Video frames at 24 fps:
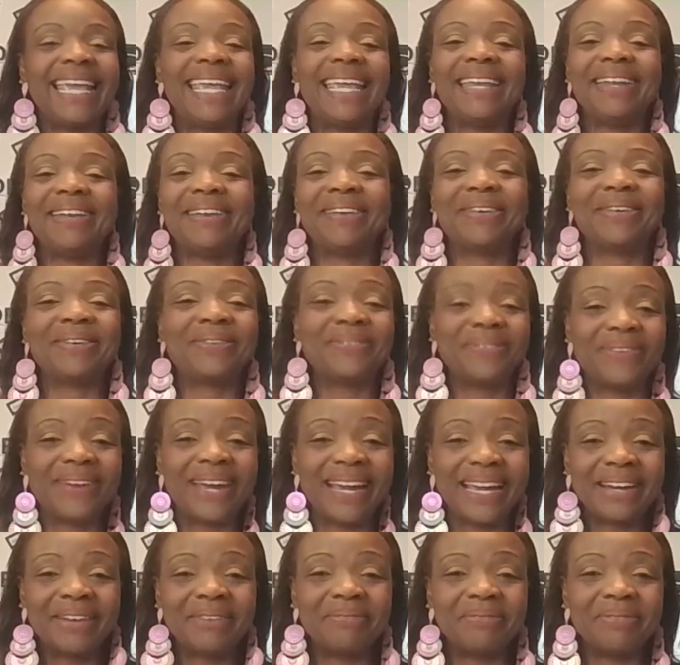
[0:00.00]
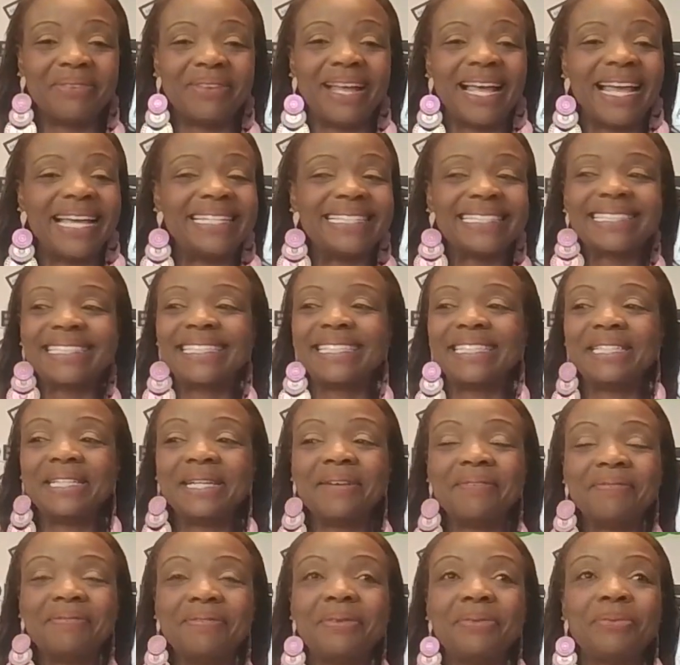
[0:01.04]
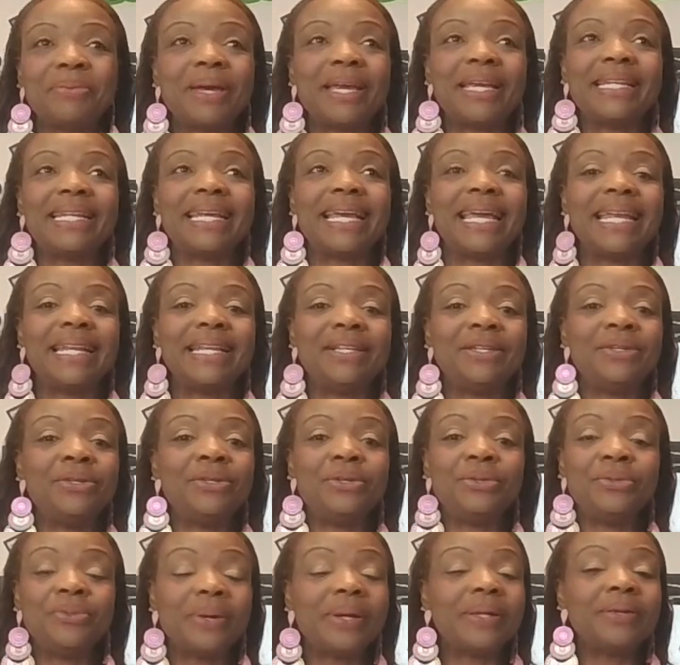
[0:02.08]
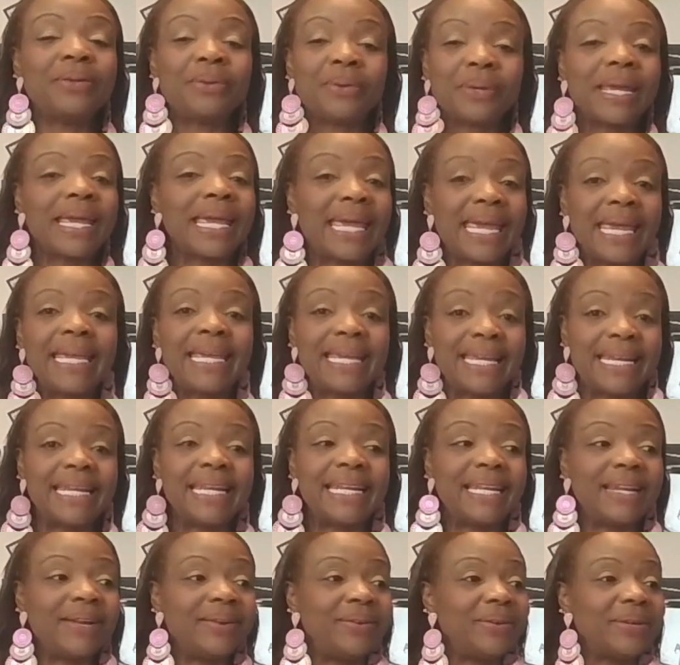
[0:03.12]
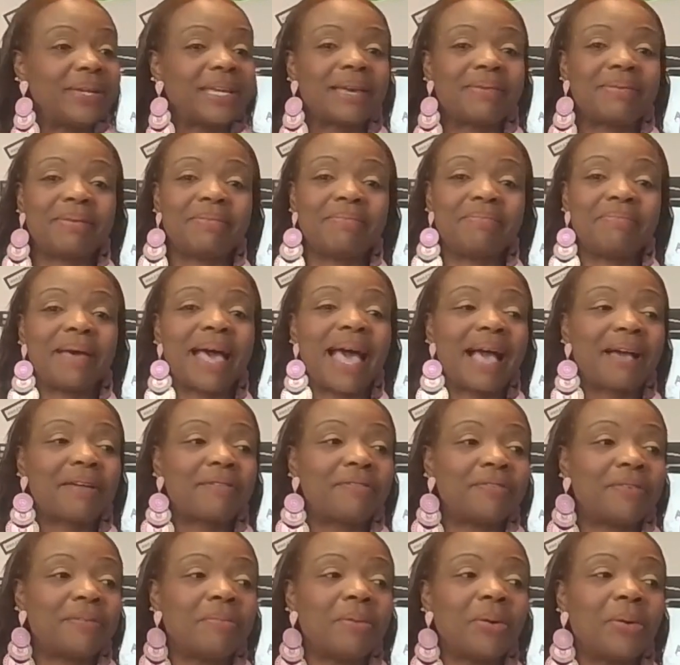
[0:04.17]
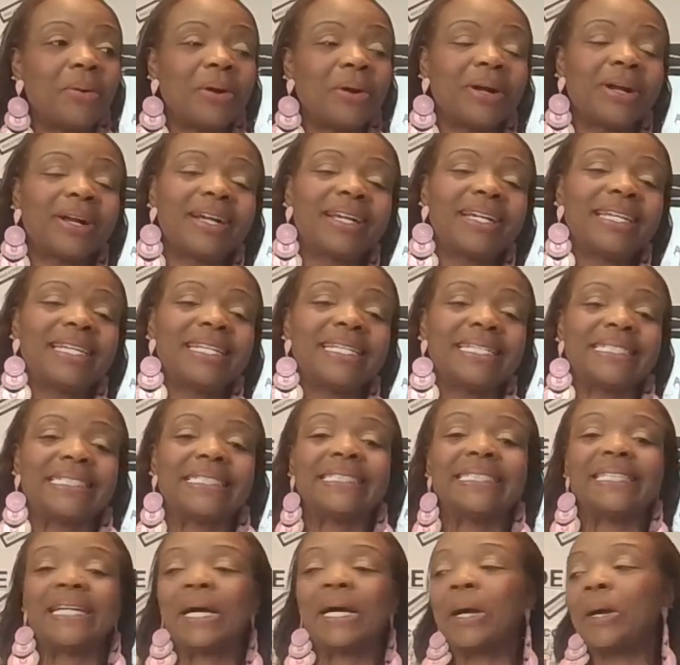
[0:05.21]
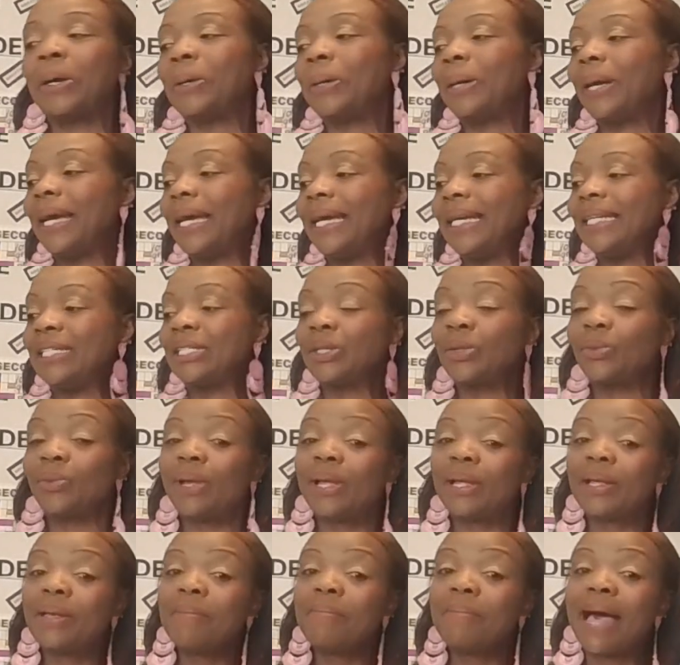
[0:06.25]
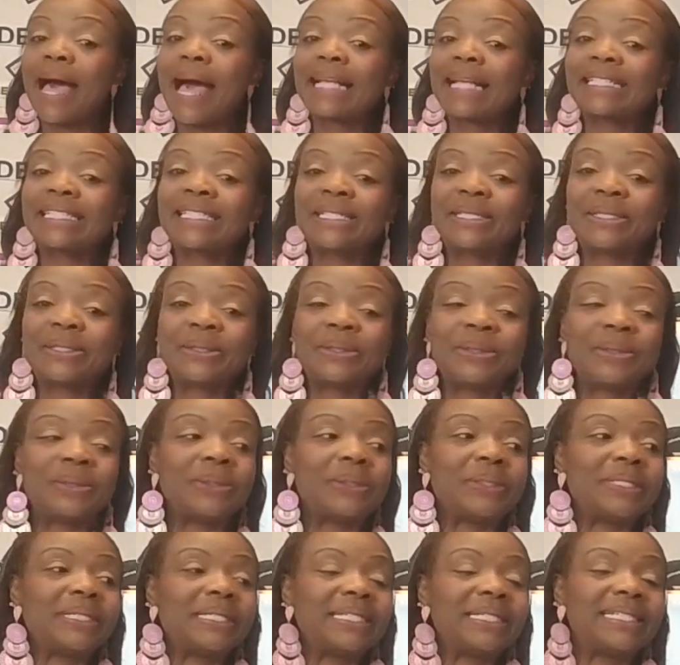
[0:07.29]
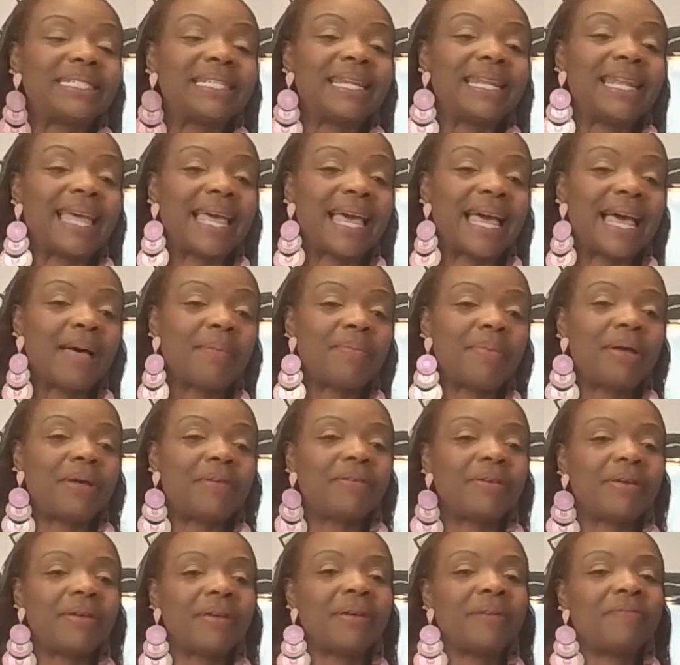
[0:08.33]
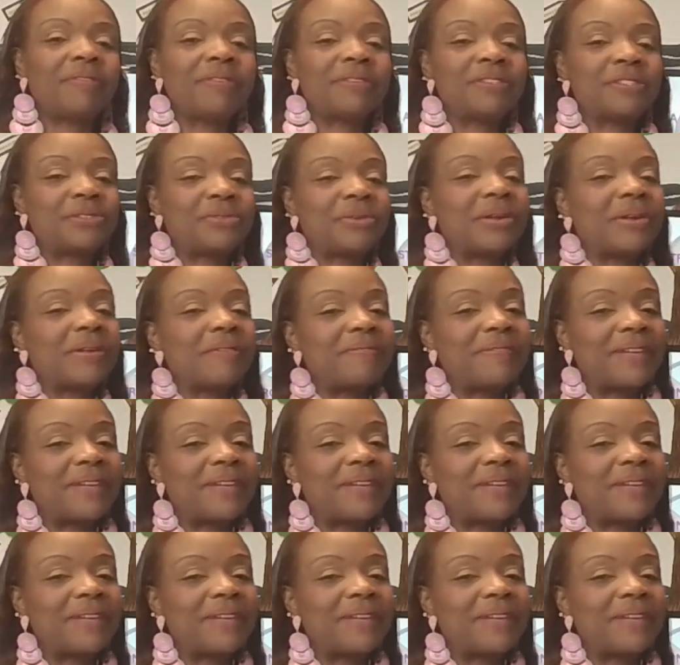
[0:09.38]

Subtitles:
incredible. I just love the way that you're hanging in there. You're coming back for more. All right. So welcome back to the lab of a stronger